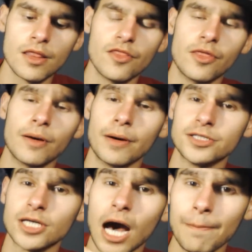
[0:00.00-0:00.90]
the
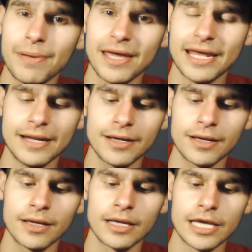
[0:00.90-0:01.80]
top pin
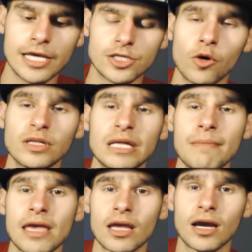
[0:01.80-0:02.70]
is only
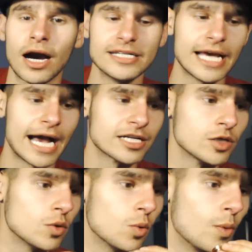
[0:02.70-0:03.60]
making contact
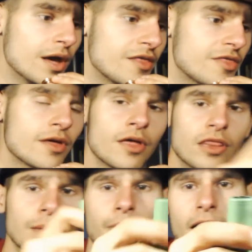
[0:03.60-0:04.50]
with
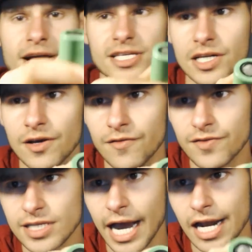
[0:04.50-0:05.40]
the positive
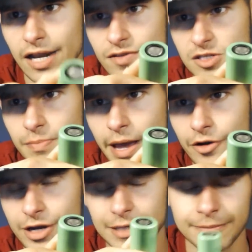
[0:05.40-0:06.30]
side of this
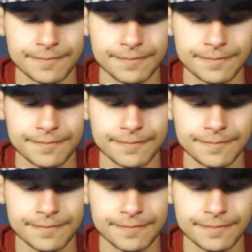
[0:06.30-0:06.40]
battery.